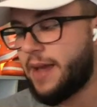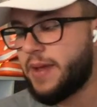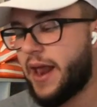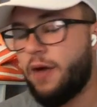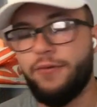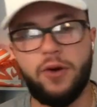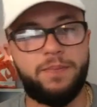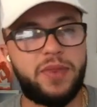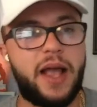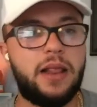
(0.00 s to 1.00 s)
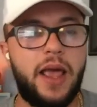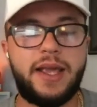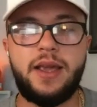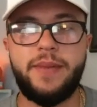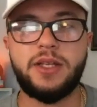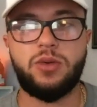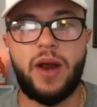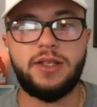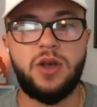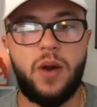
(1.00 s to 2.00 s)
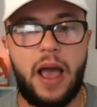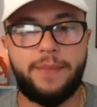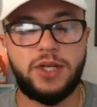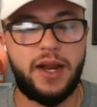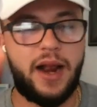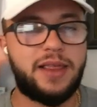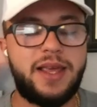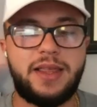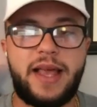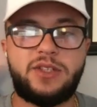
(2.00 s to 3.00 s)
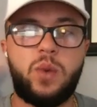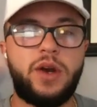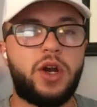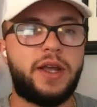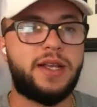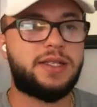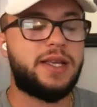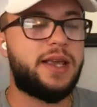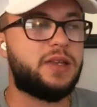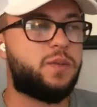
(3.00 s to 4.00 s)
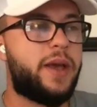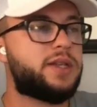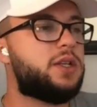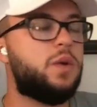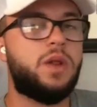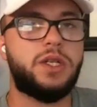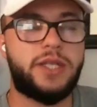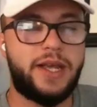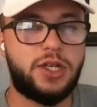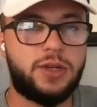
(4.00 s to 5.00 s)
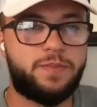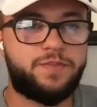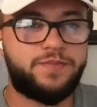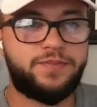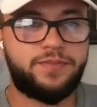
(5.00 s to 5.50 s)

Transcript: Damian Alford, I like him as a red zone option, and I think that's where you're going to see his best utilization.